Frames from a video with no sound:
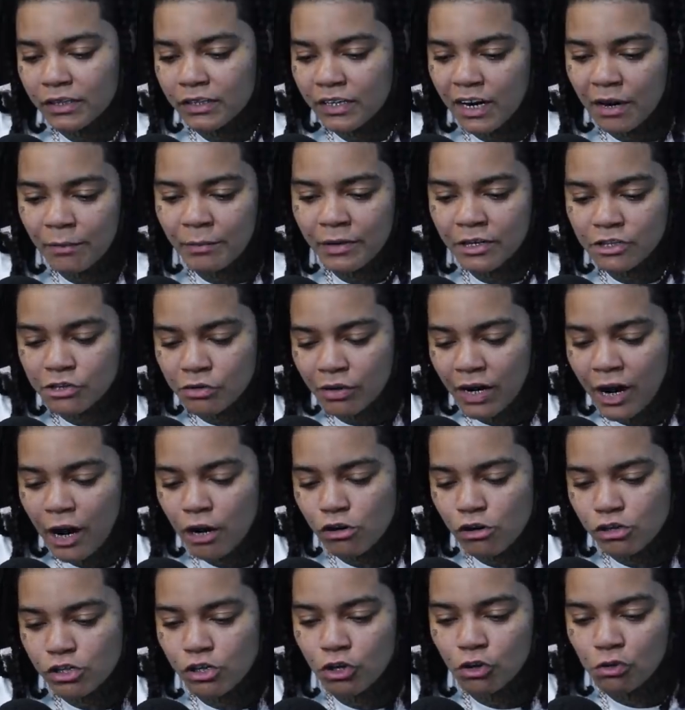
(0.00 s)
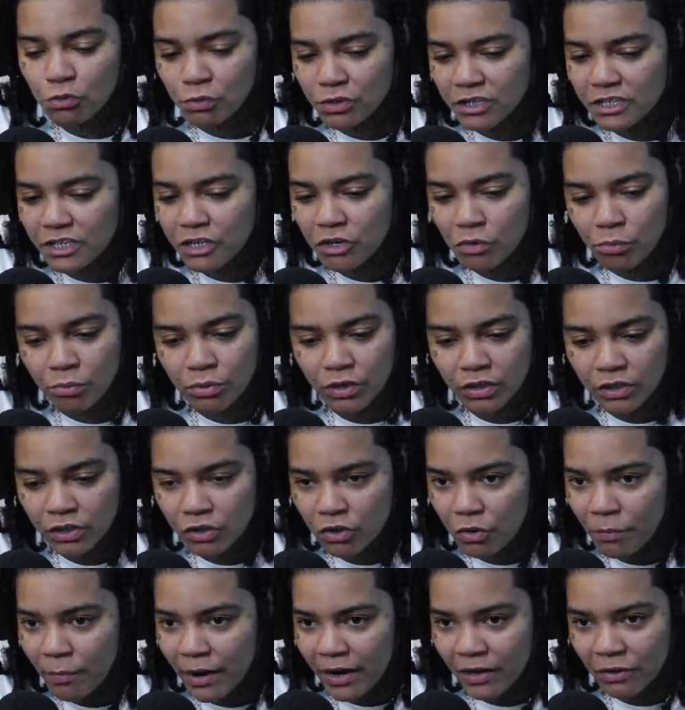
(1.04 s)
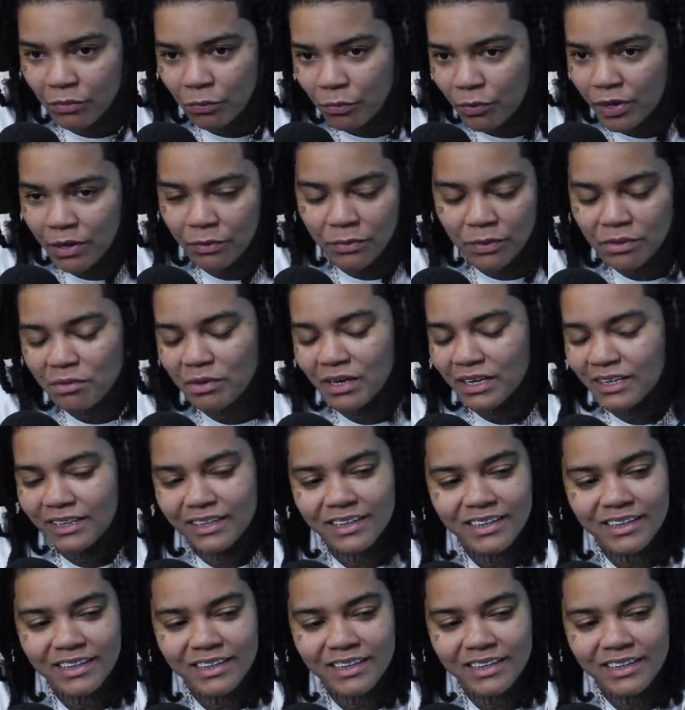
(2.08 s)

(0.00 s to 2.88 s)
You know what I mean? So the household was still Brooklyn no matter where we went.